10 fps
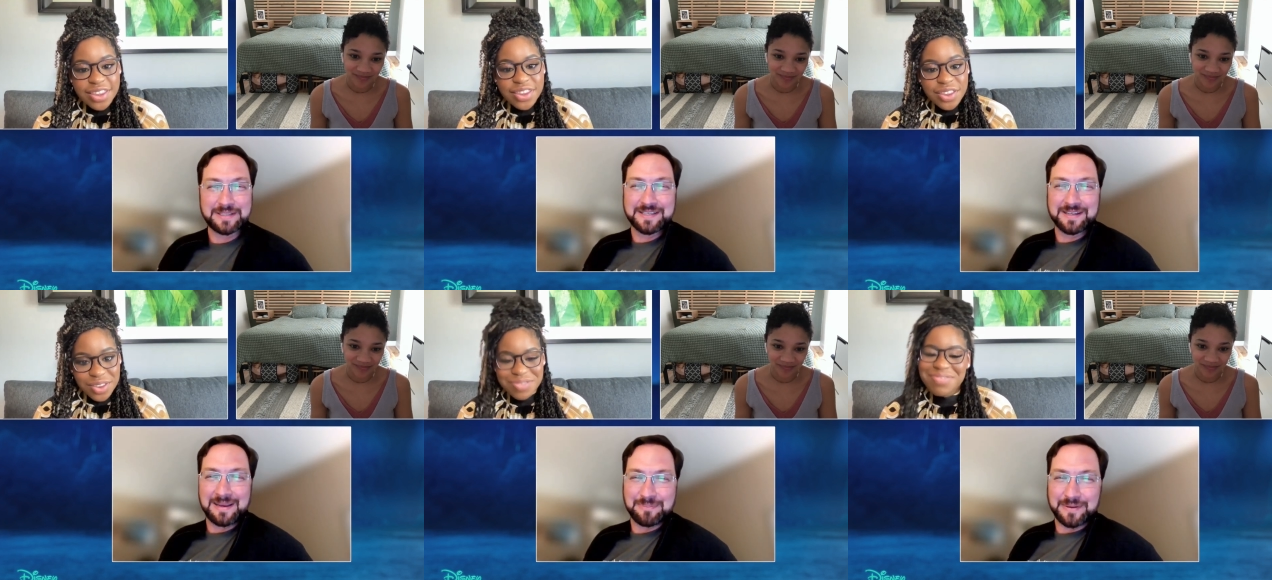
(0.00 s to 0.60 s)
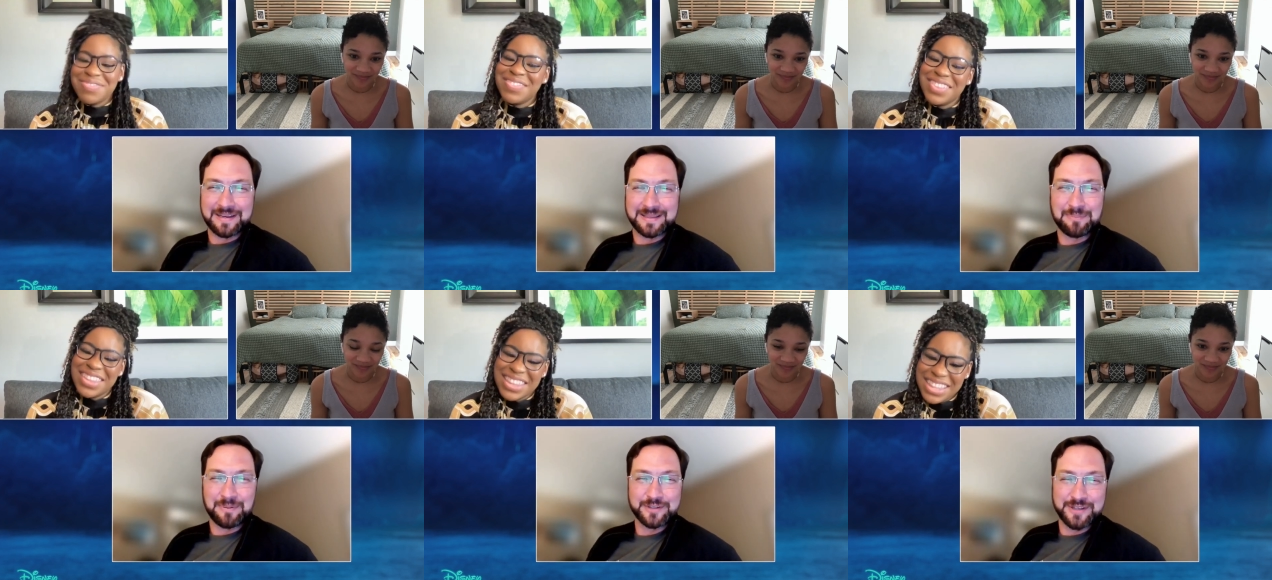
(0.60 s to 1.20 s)
Speaker 1: What's it like being
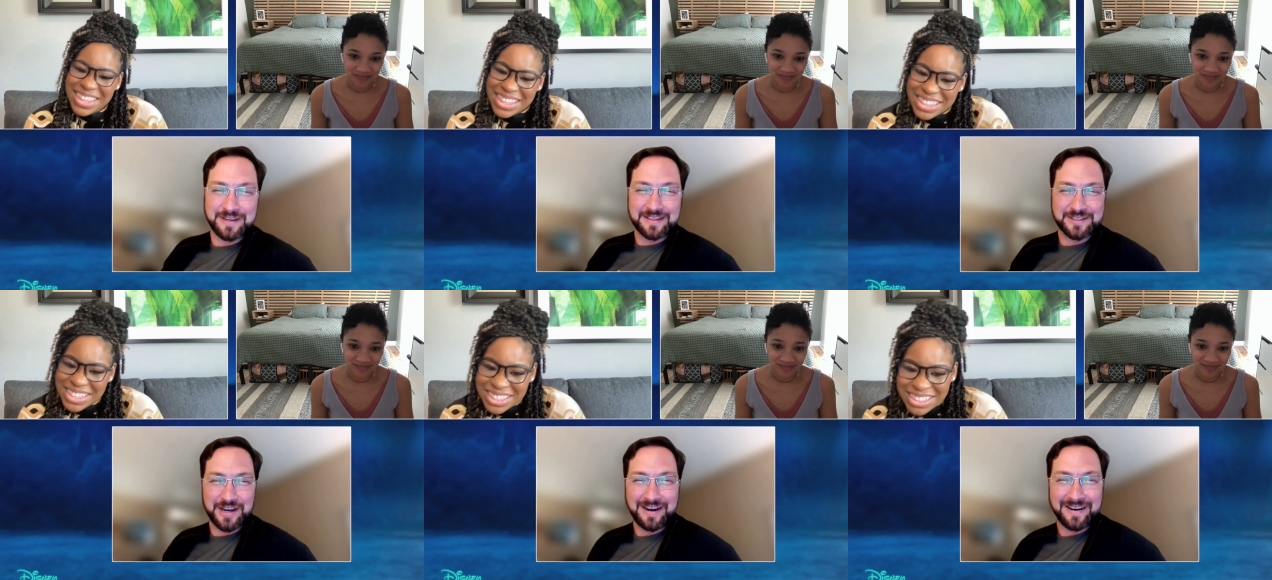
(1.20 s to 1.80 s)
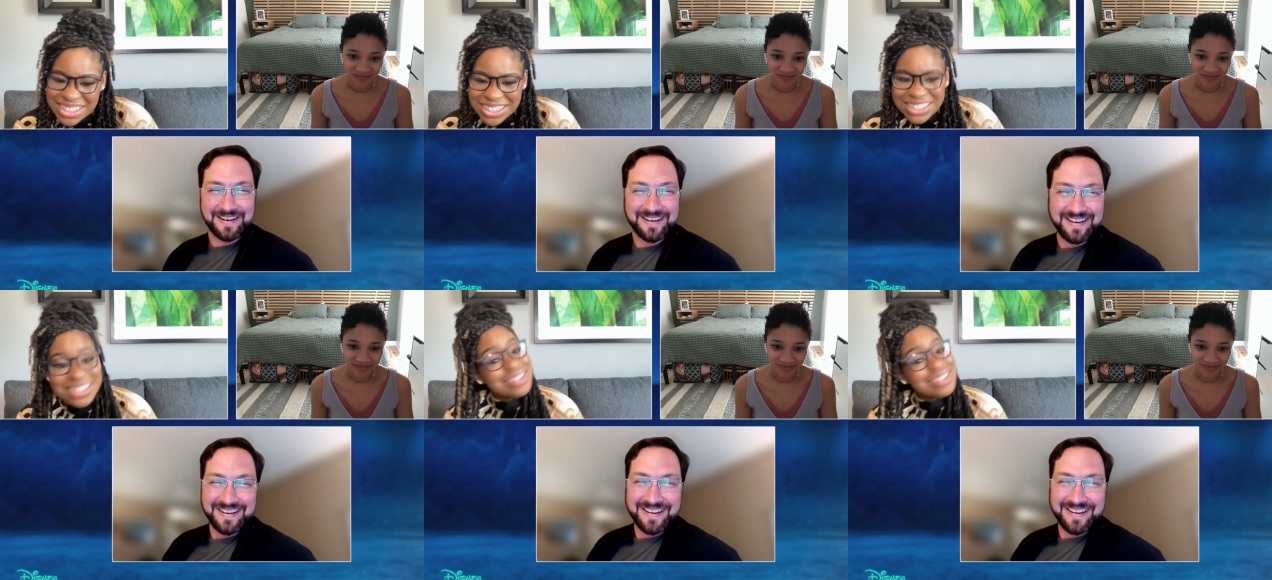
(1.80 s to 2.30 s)
the person in the chair?